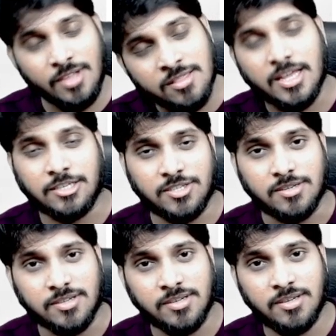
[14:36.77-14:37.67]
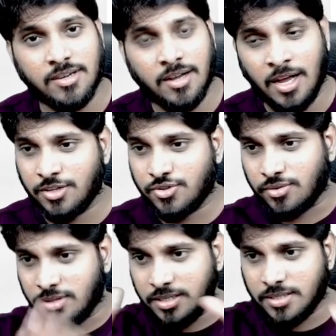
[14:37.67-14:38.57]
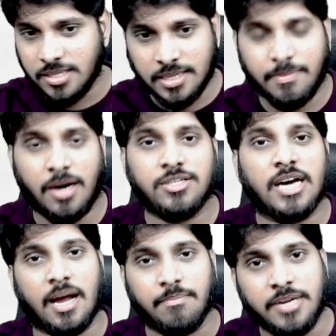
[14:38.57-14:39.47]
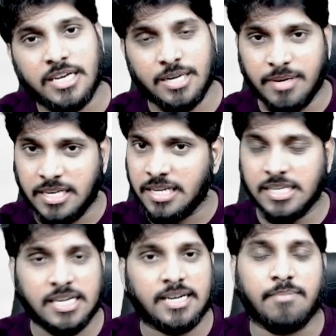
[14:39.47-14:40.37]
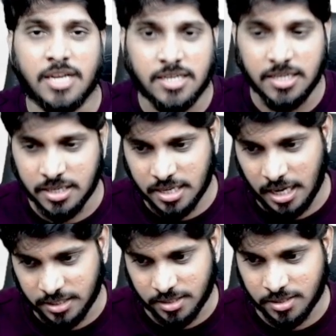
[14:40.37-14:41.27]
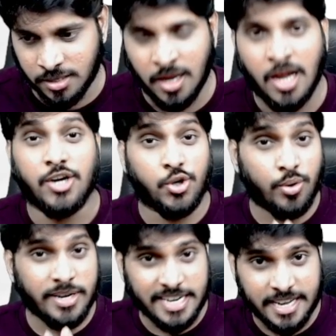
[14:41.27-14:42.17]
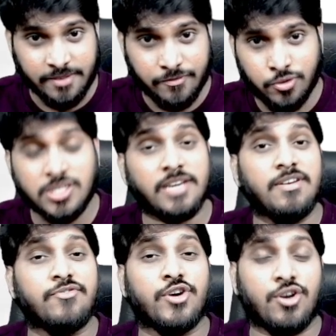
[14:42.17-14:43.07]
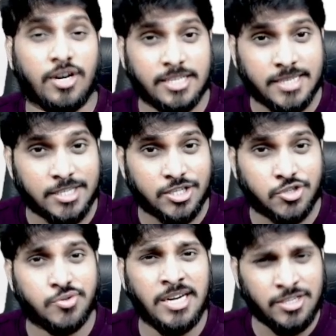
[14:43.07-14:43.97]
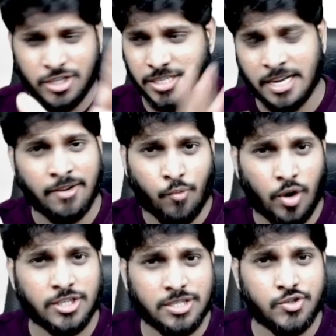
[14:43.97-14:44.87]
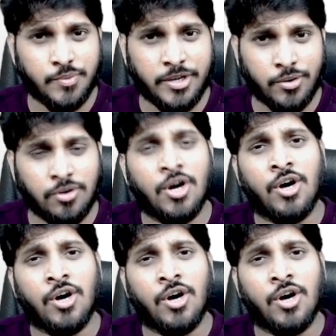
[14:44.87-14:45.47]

That's it. So this is about our updated materials and updated classes. Don't get confused. Even if you're not a Shrestha student, just watch this video.